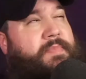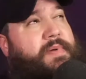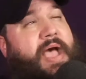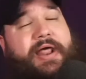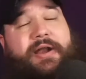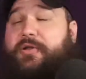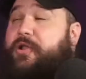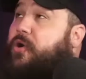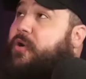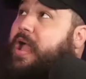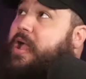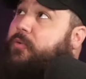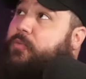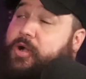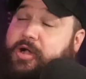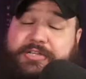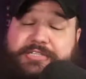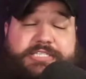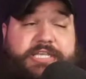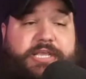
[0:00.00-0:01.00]
I don't know how
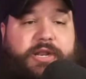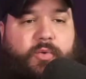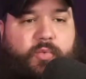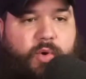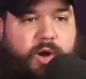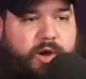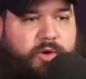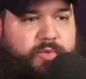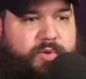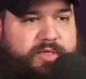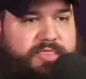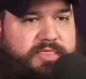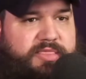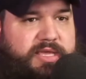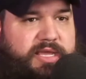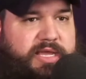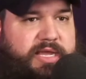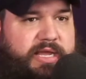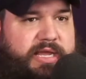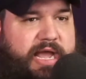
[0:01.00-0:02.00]
well it's gonna work with
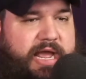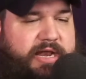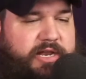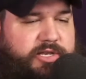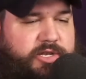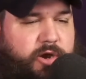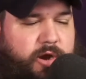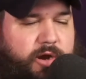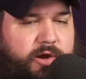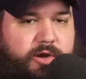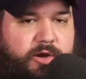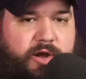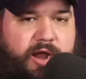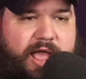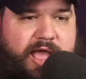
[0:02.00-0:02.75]
the kind of darker.